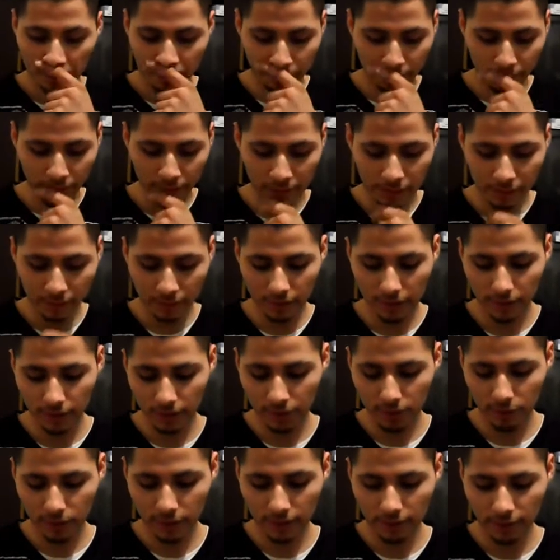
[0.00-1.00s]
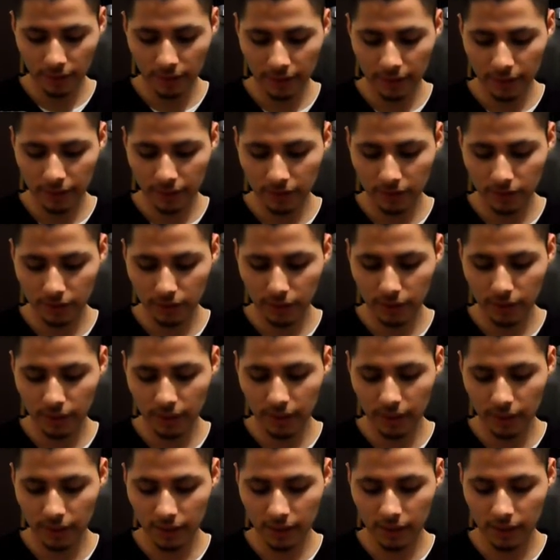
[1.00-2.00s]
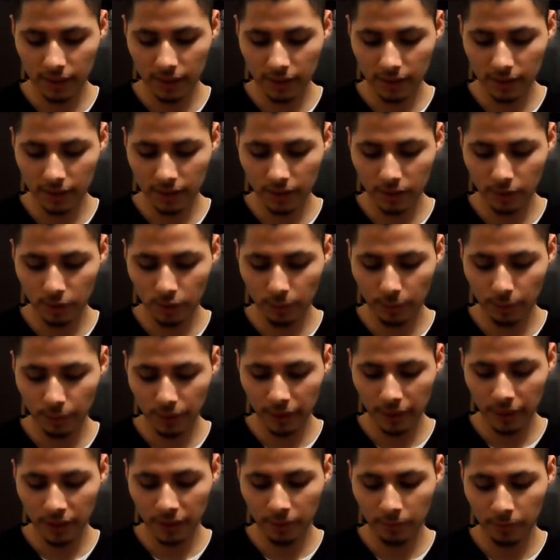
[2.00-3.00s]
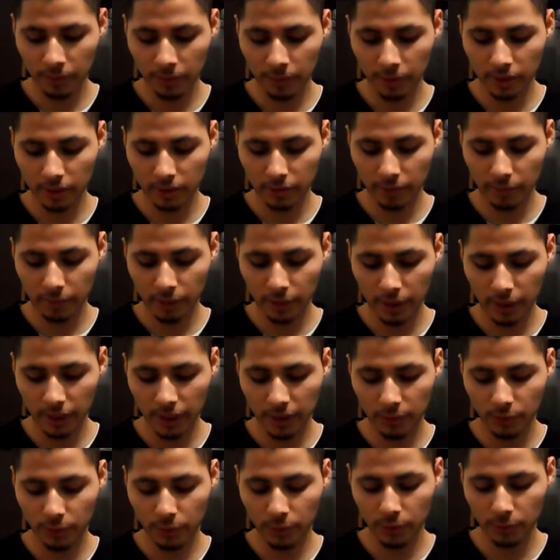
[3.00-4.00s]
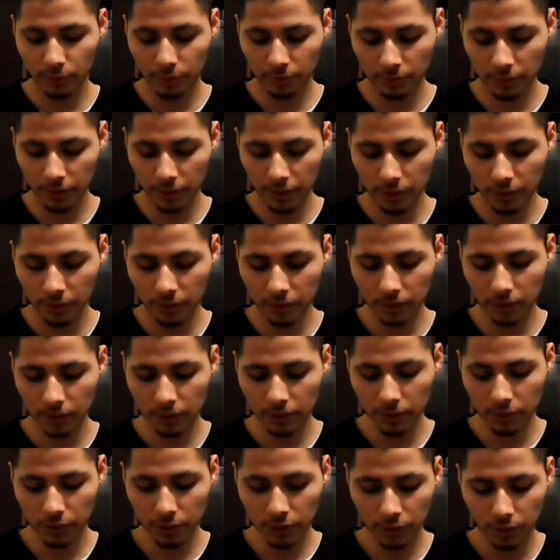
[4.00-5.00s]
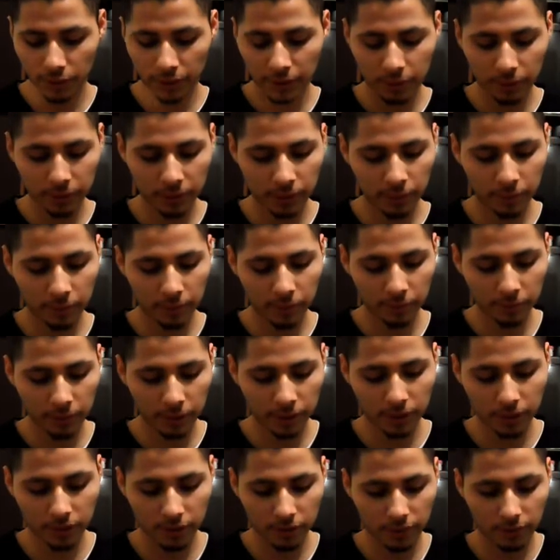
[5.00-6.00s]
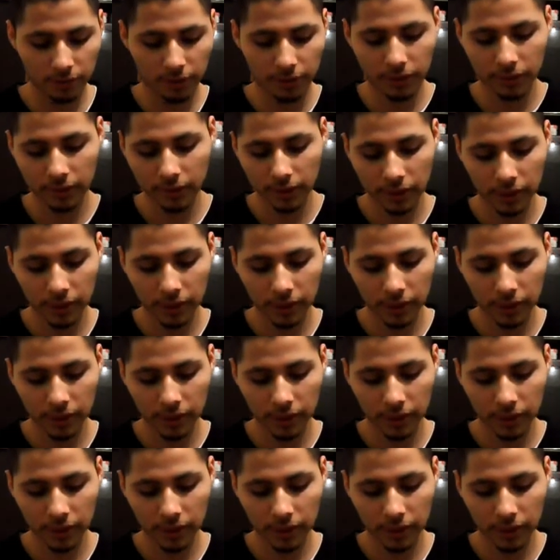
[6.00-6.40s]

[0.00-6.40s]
Basically, 2 level 8s, you can detach an Ixies, tribute any number of monsters from your hand or your field to destroy equal number of monsters on the field.